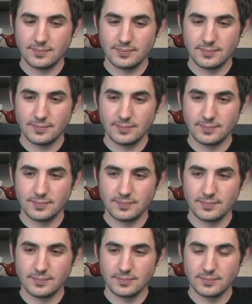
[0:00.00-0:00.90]

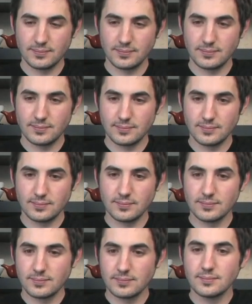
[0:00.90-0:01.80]

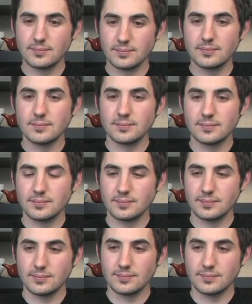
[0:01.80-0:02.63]
The person shown says nothing.